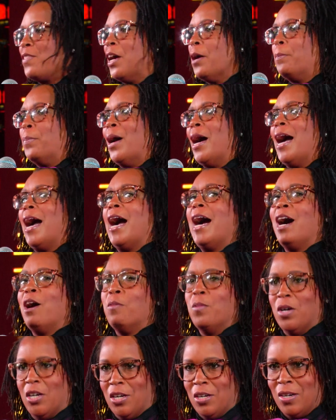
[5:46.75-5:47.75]
the
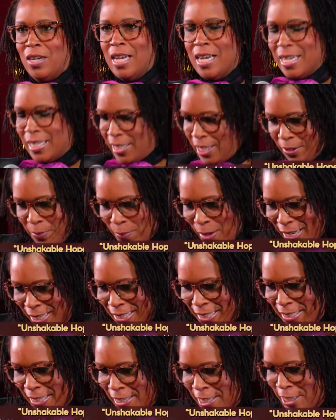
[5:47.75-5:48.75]
power to make
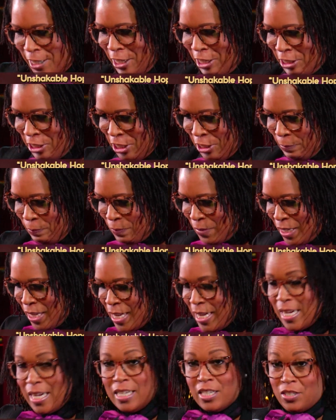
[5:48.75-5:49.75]
a decision,
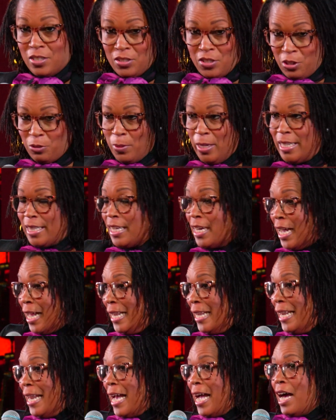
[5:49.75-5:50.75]
to either
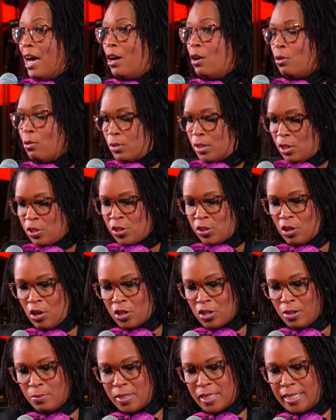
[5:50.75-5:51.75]
allow the
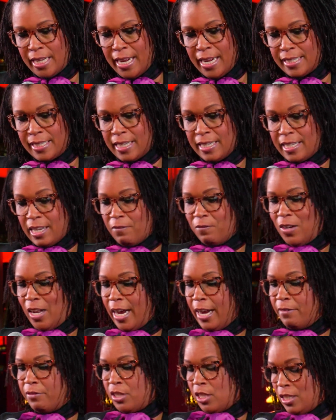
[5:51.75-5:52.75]
circumstances of
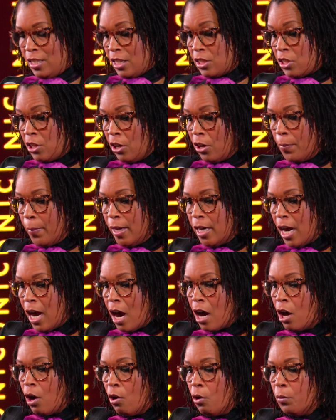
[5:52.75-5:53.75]
life to determine
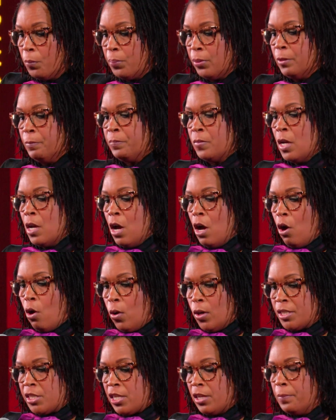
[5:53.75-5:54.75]
our hope,
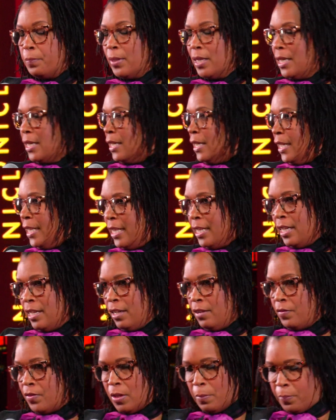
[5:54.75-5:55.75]
or to
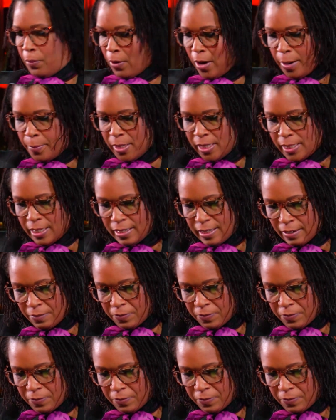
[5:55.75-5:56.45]
believe the promises